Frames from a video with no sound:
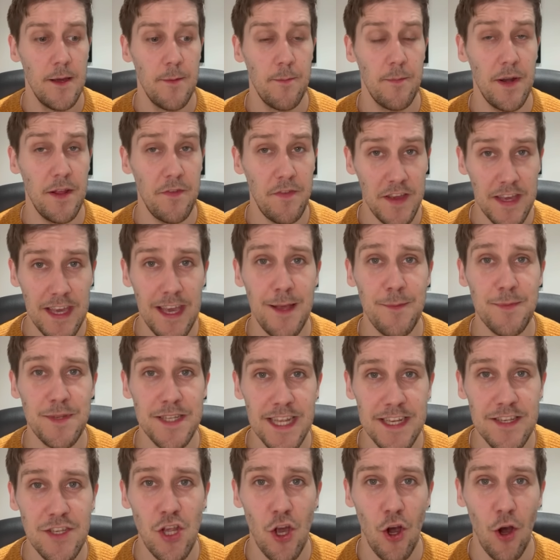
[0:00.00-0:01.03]
But if he keeps
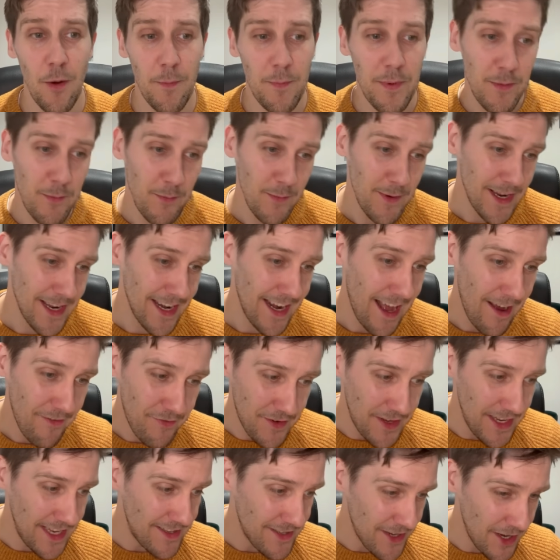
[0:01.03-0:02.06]
this up,
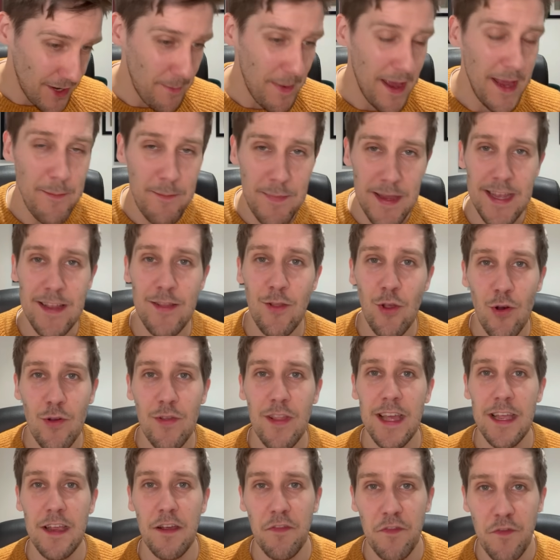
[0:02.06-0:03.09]
he's gonna make me look
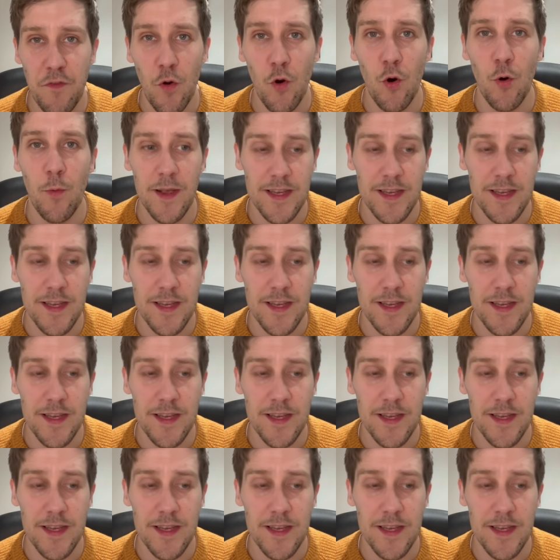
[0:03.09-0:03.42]
like a fool,